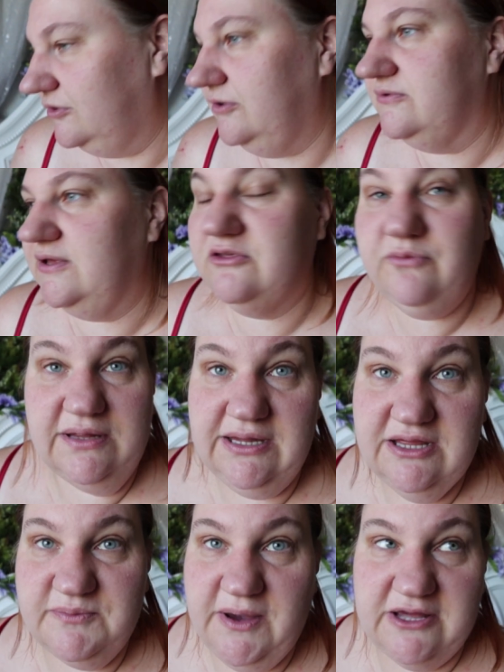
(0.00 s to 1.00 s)
those as
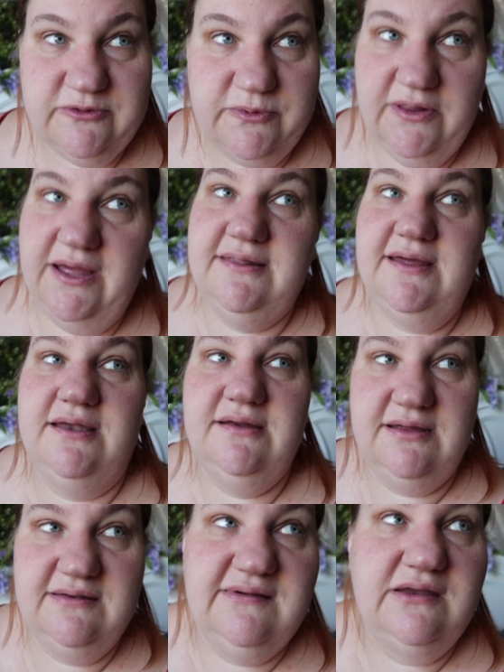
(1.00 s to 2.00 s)
quickly as possible and then
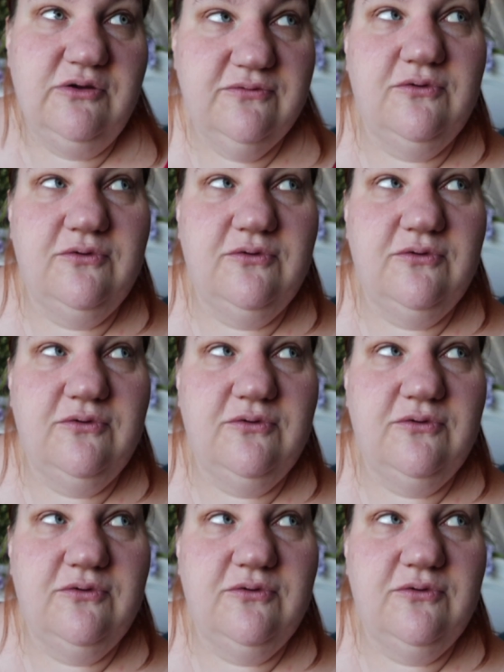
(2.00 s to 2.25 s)
continue